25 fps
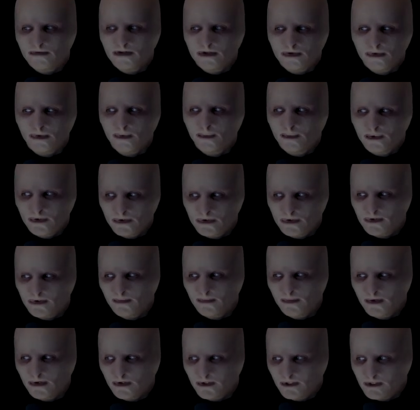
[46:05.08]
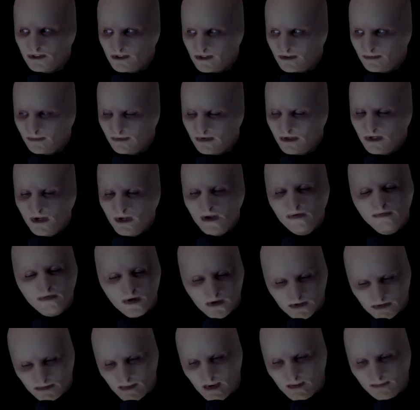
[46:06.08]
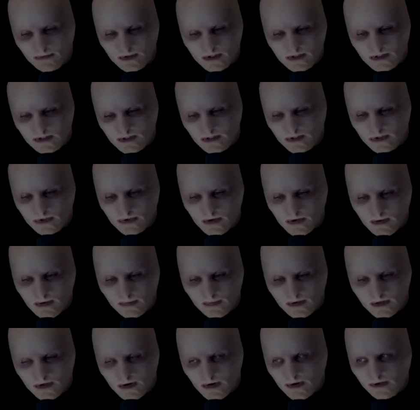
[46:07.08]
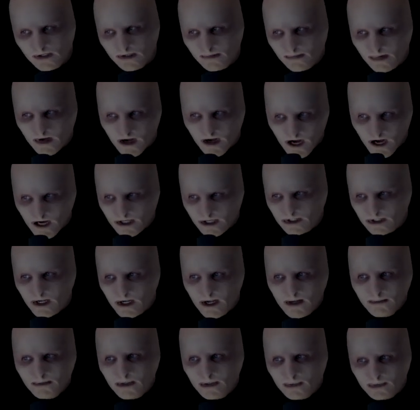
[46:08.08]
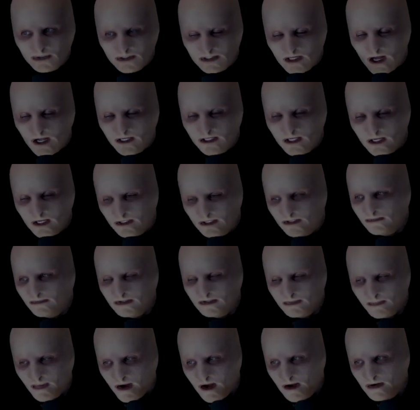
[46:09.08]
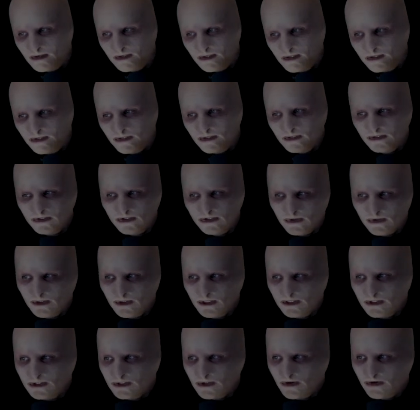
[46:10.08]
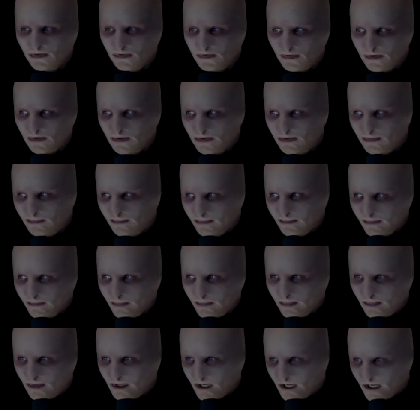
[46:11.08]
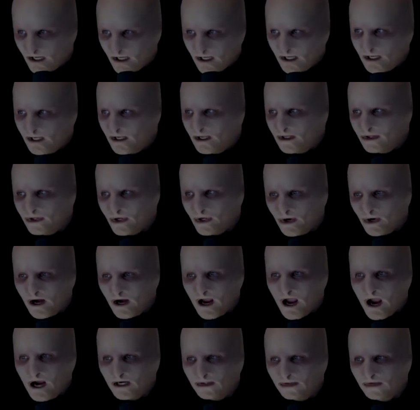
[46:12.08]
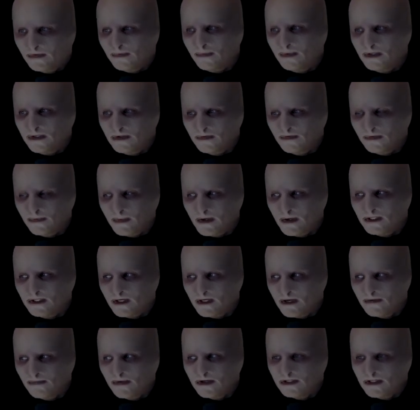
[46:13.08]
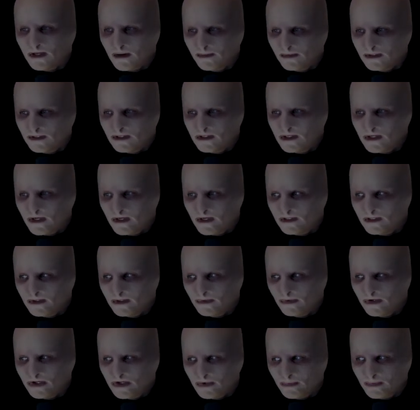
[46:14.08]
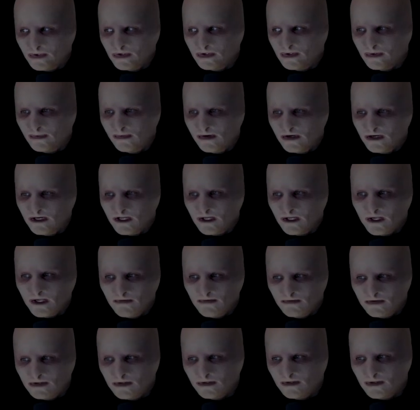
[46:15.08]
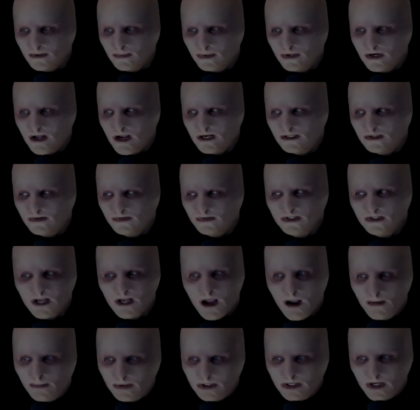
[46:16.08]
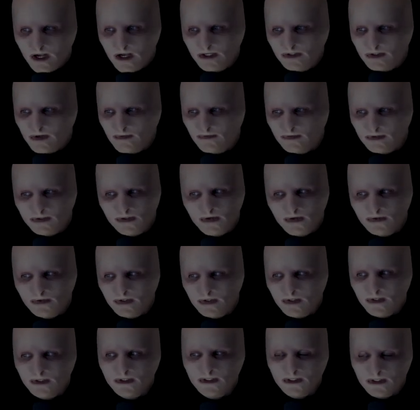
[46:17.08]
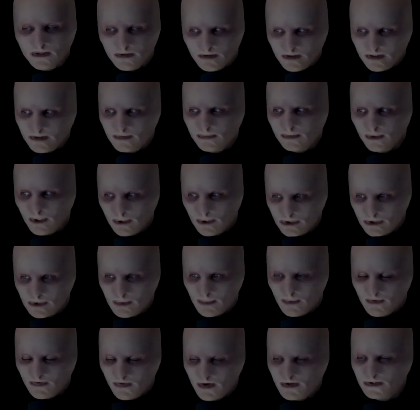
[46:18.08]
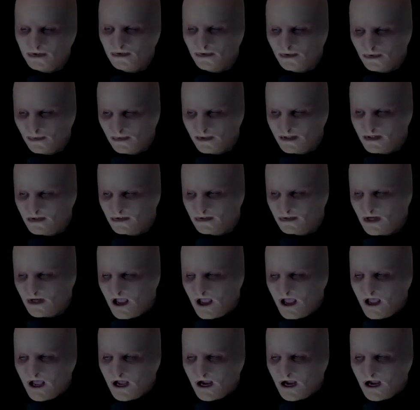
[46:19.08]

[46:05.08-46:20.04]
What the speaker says: and ritual abuse community. False memory syndrome had already passed, but was not yet disbanded, so on and so forth. There are active misinformation campaigns aimed at the DID and ritual abuse community, even deliberate acts of sabotage that have resulted in serious blows to professional careers.